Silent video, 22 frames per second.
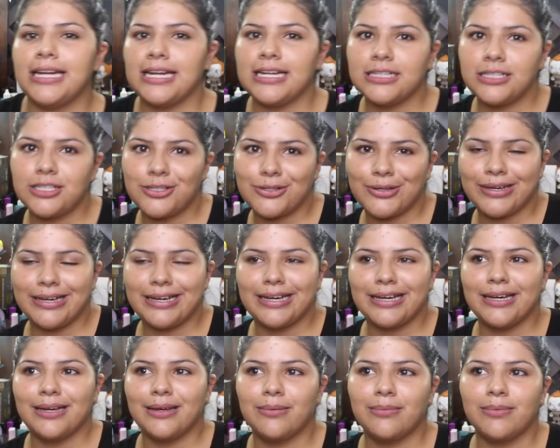into
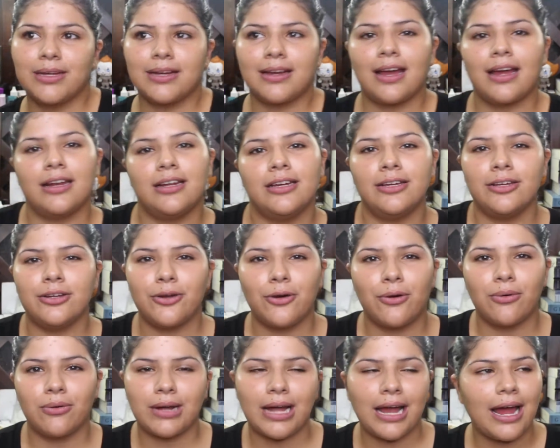him and kind
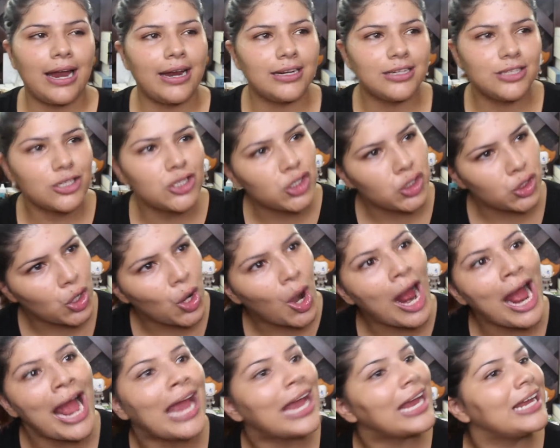of
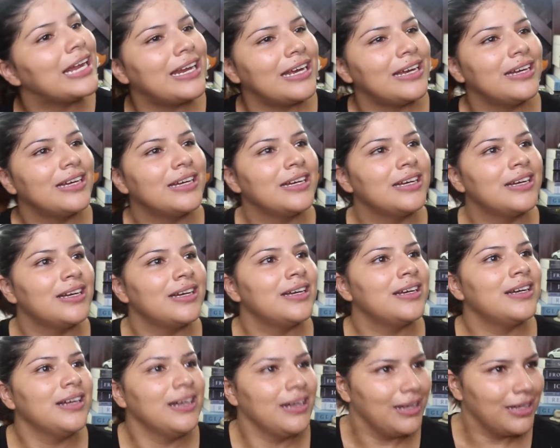tried
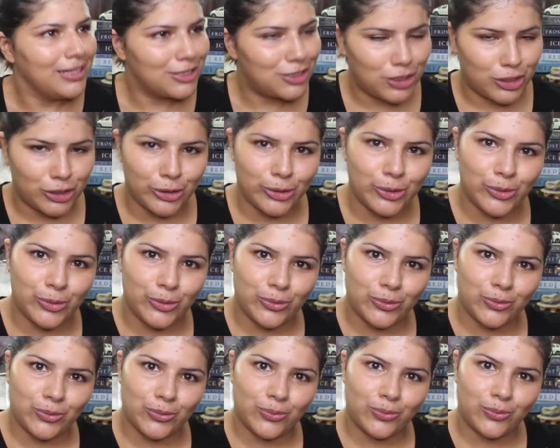
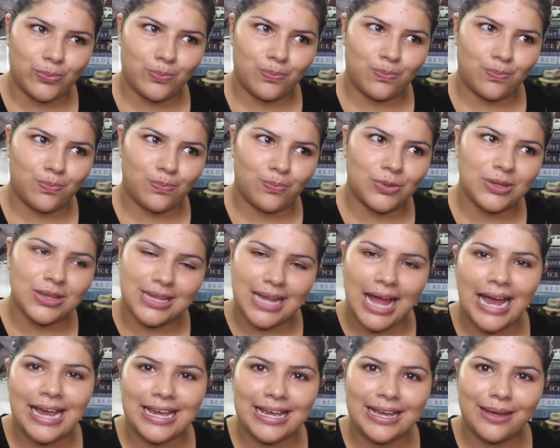to
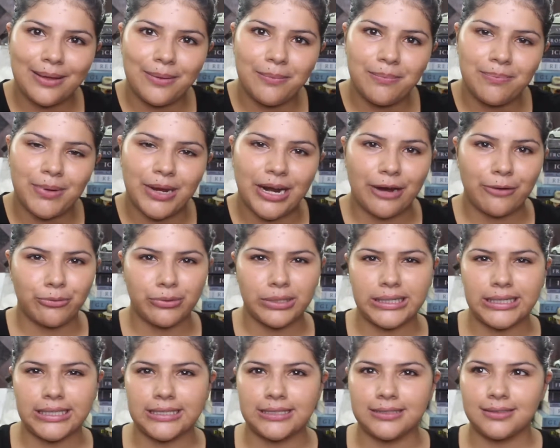like him, but I
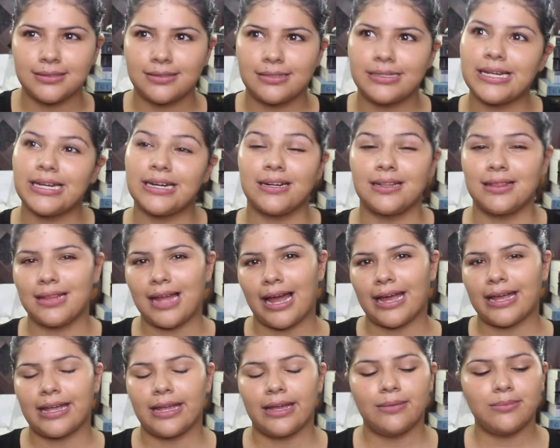really didn't
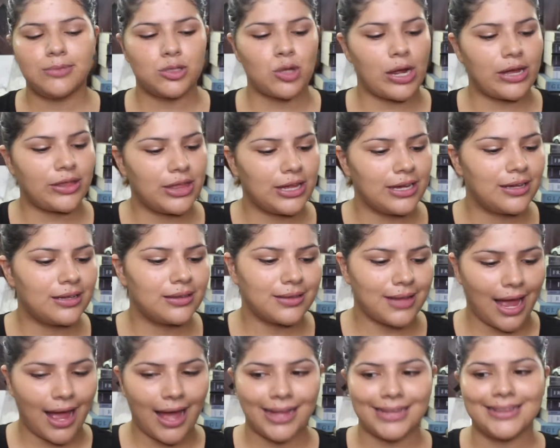like him. So I think
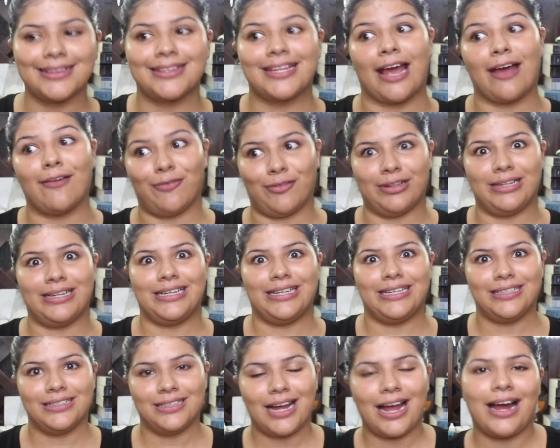that
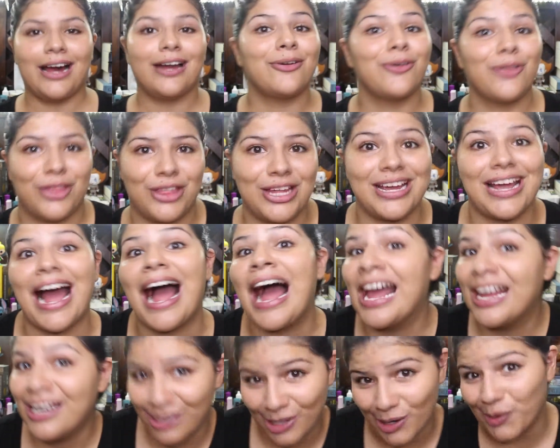definitely, I
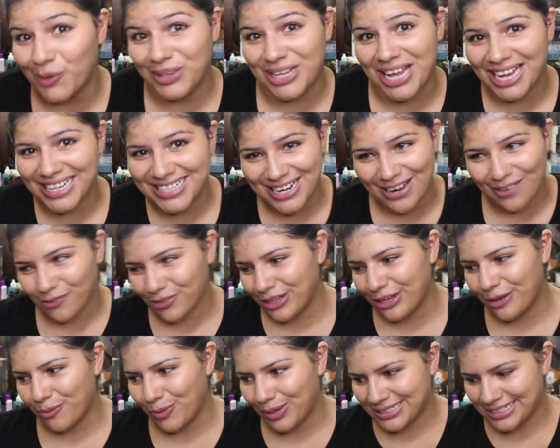know that
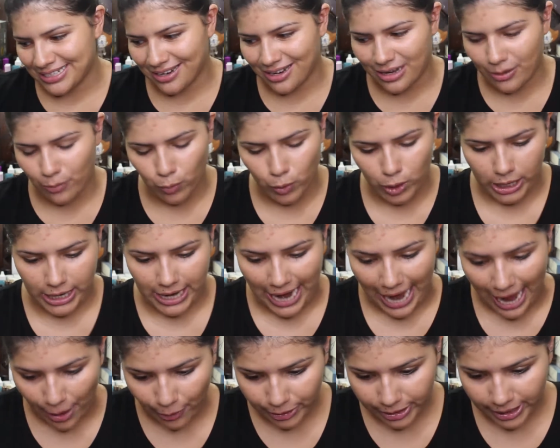definitely wasn't gonna work
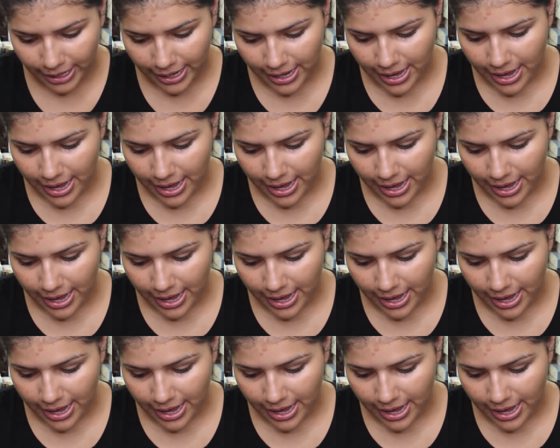out.